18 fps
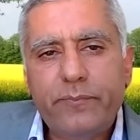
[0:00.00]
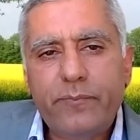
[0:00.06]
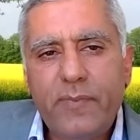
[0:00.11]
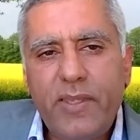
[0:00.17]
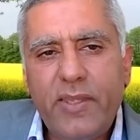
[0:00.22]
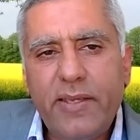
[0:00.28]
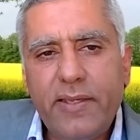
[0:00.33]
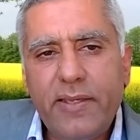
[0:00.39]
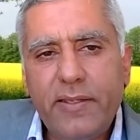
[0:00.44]

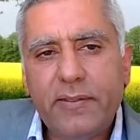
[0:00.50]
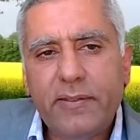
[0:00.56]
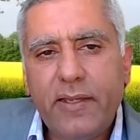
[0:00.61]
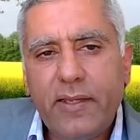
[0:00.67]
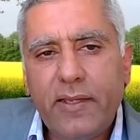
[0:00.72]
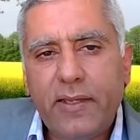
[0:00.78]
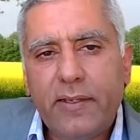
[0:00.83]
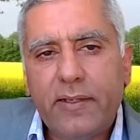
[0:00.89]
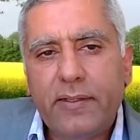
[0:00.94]
the
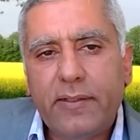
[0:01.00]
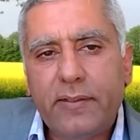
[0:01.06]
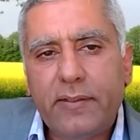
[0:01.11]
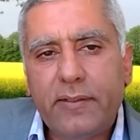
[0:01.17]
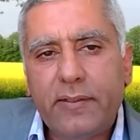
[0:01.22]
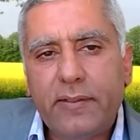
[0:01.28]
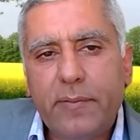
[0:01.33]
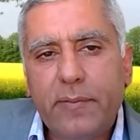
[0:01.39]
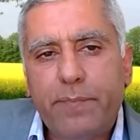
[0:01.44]

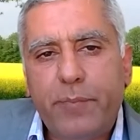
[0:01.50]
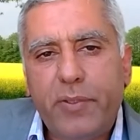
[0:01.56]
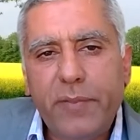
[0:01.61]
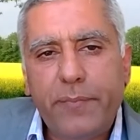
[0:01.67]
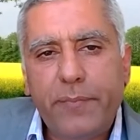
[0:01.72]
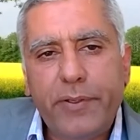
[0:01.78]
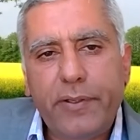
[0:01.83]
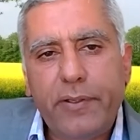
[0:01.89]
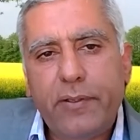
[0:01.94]

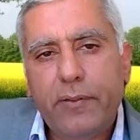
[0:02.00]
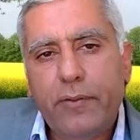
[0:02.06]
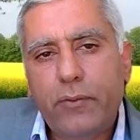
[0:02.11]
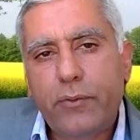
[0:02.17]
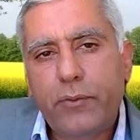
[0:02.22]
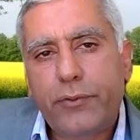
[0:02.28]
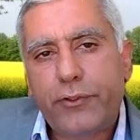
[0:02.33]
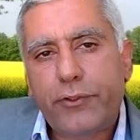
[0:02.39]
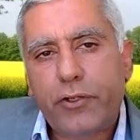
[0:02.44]
people
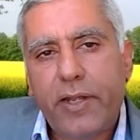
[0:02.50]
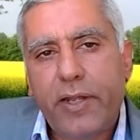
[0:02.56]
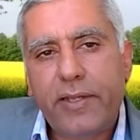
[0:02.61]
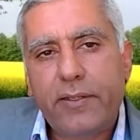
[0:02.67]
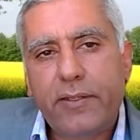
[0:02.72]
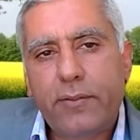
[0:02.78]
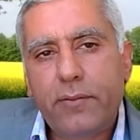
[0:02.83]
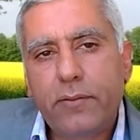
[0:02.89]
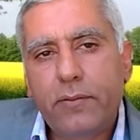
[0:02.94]
who try
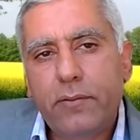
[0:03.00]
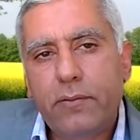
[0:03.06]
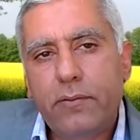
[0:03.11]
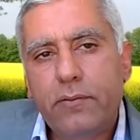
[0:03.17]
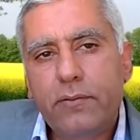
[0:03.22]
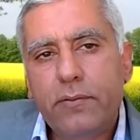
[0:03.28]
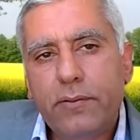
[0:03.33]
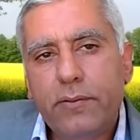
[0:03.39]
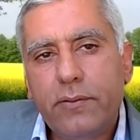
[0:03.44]

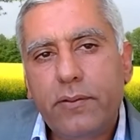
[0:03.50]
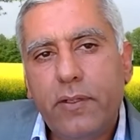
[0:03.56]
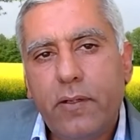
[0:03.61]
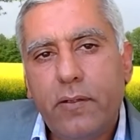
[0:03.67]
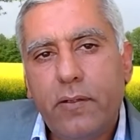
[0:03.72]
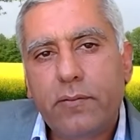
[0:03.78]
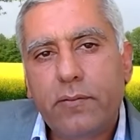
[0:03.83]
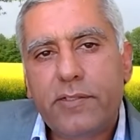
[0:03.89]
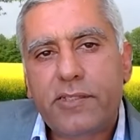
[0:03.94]
to,
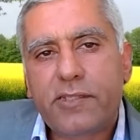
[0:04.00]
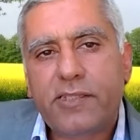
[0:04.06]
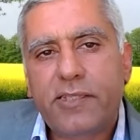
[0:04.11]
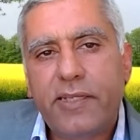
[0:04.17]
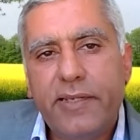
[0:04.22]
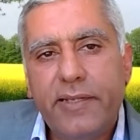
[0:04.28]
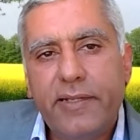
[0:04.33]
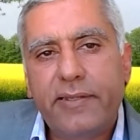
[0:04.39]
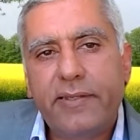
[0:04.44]

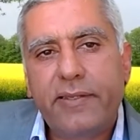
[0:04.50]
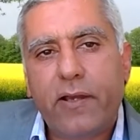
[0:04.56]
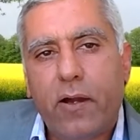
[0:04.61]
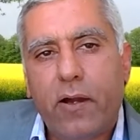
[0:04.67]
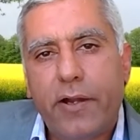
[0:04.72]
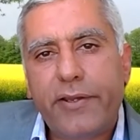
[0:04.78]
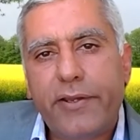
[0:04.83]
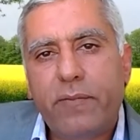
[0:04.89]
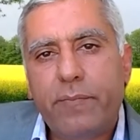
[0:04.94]
sell the
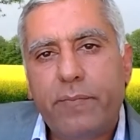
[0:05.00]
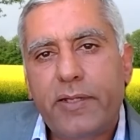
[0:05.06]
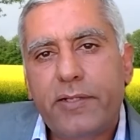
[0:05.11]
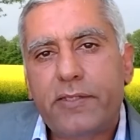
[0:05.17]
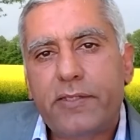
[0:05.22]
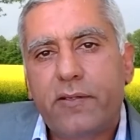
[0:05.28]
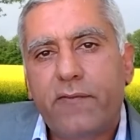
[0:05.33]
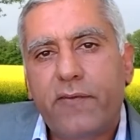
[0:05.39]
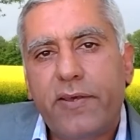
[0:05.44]

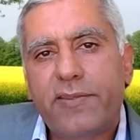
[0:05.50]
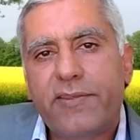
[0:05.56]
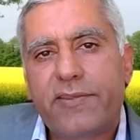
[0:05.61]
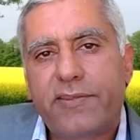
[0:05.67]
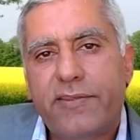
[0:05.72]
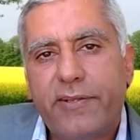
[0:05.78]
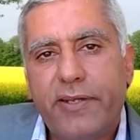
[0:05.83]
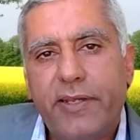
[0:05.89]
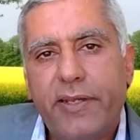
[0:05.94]
arguments of a
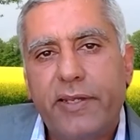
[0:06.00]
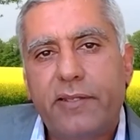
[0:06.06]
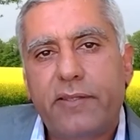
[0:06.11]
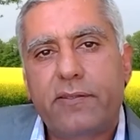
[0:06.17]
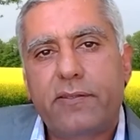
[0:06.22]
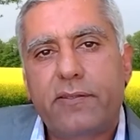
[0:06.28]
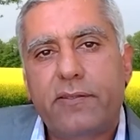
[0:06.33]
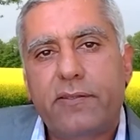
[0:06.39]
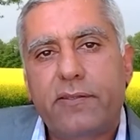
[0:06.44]
threat,
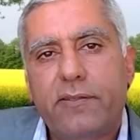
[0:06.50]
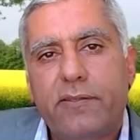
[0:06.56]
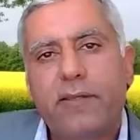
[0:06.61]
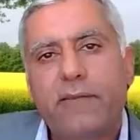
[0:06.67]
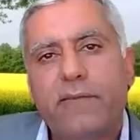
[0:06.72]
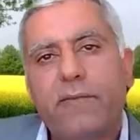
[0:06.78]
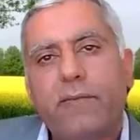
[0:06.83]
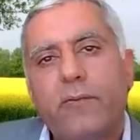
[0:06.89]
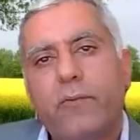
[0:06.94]

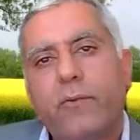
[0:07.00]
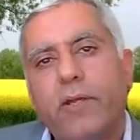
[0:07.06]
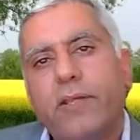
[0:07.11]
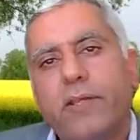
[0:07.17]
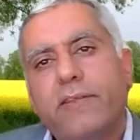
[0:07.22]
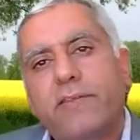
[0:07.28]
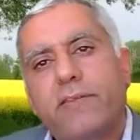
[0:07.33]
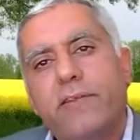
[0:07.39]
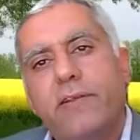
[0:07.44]
a red
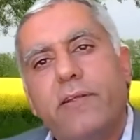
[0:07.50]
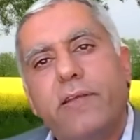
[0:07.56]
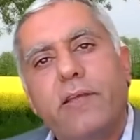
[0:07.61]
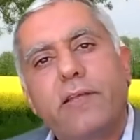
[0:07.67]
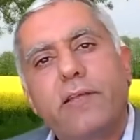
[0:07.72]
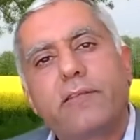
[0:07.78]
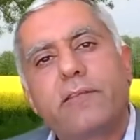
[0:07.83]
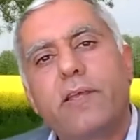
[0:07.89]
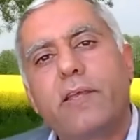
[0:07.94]

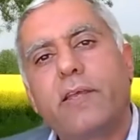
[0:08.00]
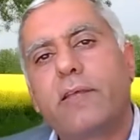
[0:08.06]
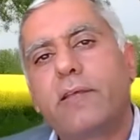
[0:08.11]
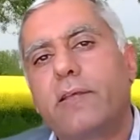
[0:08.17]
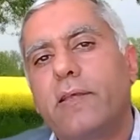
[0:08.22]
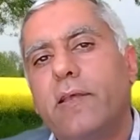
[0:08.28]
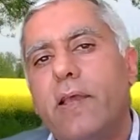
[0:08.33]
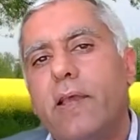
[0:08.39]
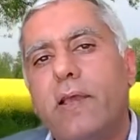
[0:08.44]
threat,
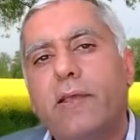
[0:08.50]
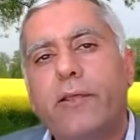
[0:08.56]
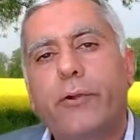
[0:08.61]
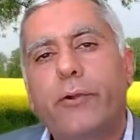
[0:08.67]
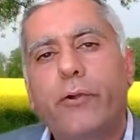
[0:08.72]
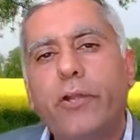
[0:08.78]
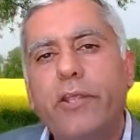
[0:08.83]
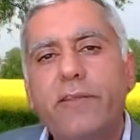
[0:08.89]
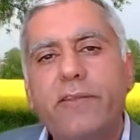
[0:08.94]
a
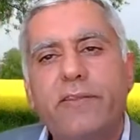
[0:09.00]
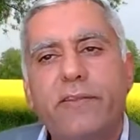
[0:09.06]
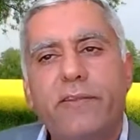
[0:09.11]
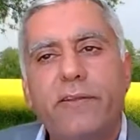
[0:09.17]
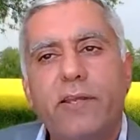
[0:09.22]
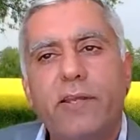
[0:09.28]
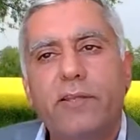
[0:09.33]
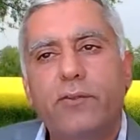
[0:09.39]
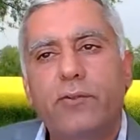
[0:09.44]
green
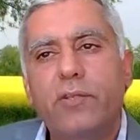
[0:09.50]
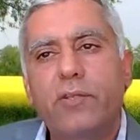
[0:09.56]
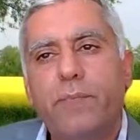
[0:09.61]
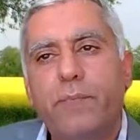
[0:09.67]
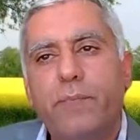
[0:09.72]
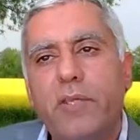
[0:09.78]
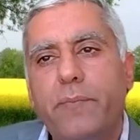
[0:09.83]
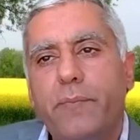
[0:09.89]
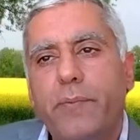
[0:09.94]
threat to the
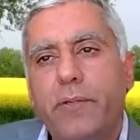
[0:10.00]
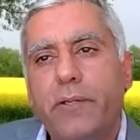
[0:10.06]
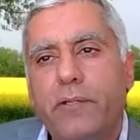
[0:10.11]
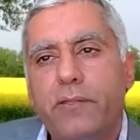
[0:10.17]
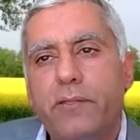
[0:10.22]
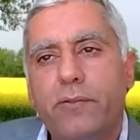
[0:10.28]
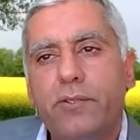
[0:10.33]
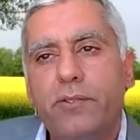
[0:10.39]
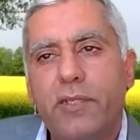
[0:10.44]
people
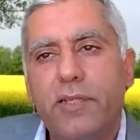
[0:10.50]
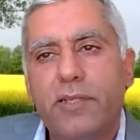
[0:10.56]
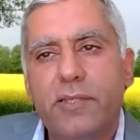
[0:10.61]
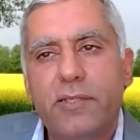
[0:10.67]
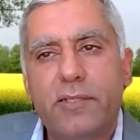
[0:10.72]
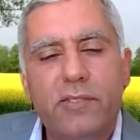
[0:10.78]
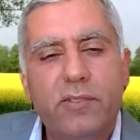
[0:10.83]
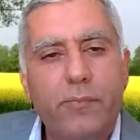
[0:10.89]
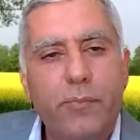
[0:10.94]
to get
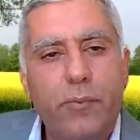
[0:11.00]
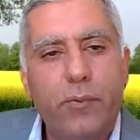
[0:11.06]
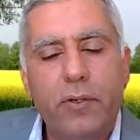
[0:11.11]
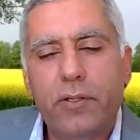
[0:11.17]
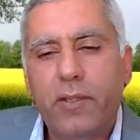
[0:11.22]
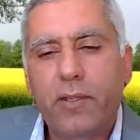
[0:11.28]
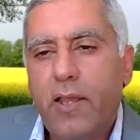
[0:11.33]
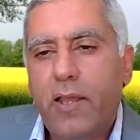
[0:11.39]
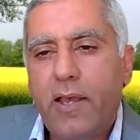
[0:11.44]
the
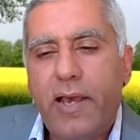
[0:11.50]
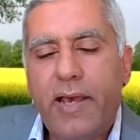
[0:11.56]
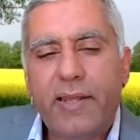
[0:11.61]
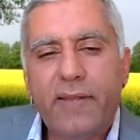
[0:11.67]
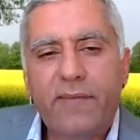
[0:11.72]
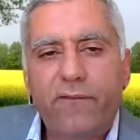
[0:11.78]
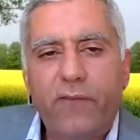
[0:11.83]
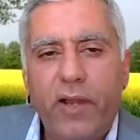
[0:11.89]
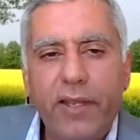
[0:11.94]
support.
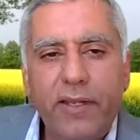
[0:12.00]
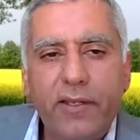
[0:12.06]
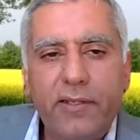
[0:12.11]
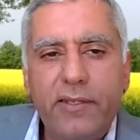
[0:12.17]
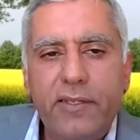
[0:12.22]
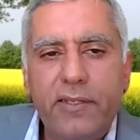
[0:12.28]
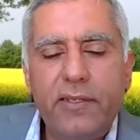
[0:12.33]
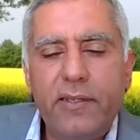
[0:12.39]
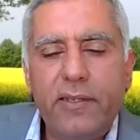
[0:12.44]
And
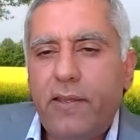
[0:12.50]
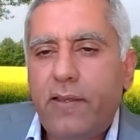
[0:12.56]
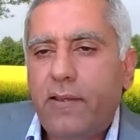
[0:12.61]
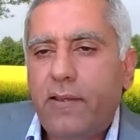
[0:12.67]
finally,